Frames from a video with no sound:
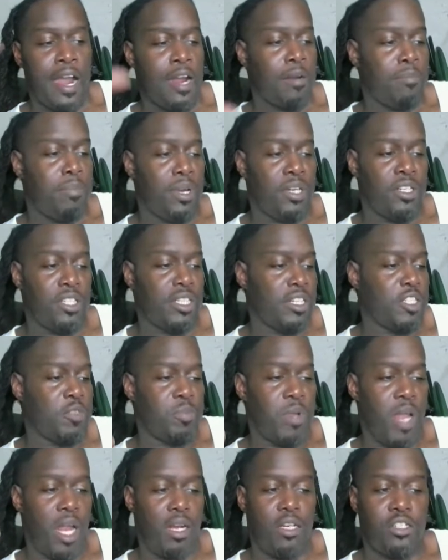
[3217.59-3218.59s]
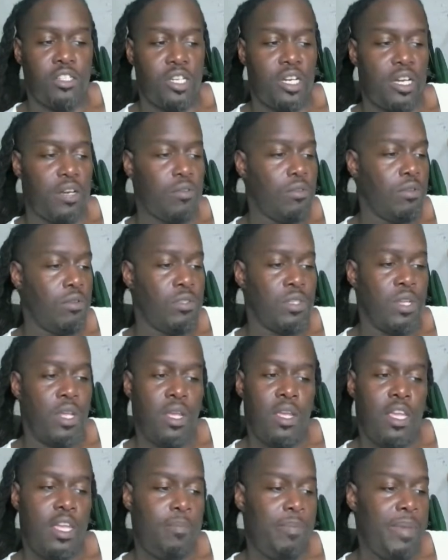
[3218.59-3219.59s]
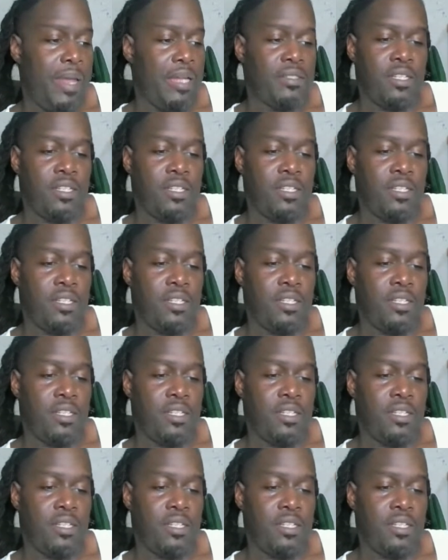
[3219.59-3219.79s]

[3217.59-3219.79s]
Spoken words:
He fired a bunch of inspector generals.